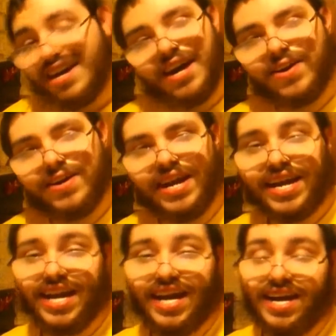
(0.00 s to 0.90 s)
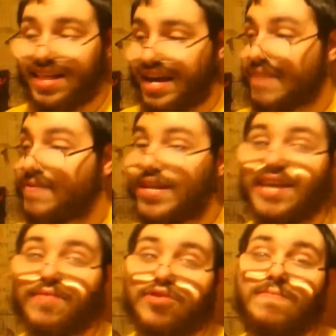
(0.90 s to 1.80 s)
Other than that, guys,
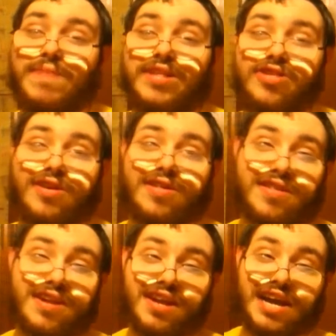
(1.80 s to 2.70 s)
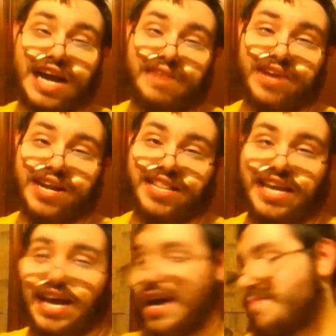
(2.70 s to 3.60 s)
everything else should be adjusted. I've got
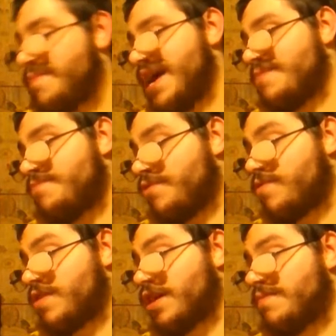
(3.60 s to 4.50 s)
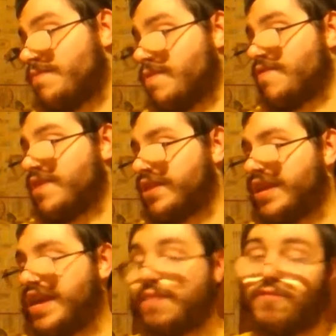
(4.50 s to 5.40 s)
the iPad pulled up, or I've got
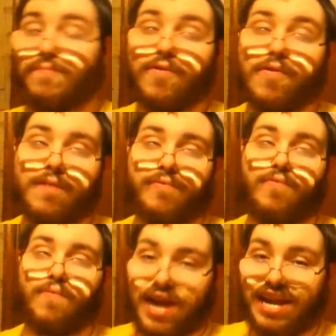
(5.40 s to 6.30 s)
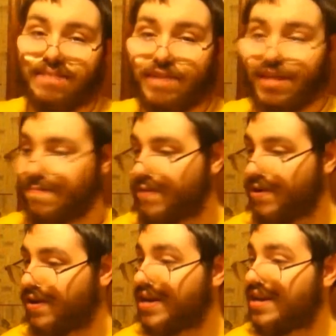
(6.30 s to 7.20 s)
the game wheel pulled up, ready to be
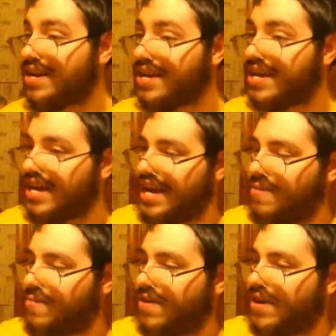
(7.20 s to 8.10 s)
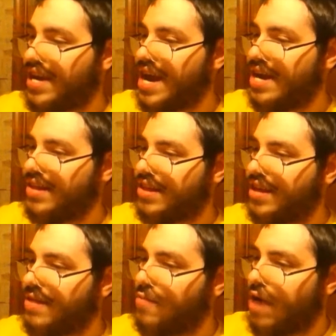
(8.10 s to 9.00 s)
spun. And we're going to kind of
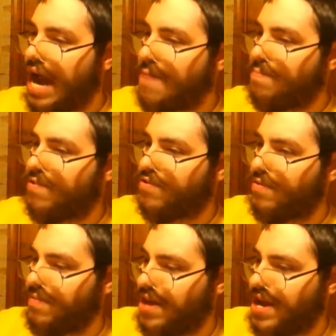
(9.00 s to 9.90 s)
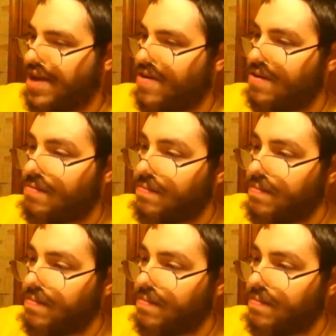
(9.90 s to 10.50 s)
see what happens from there.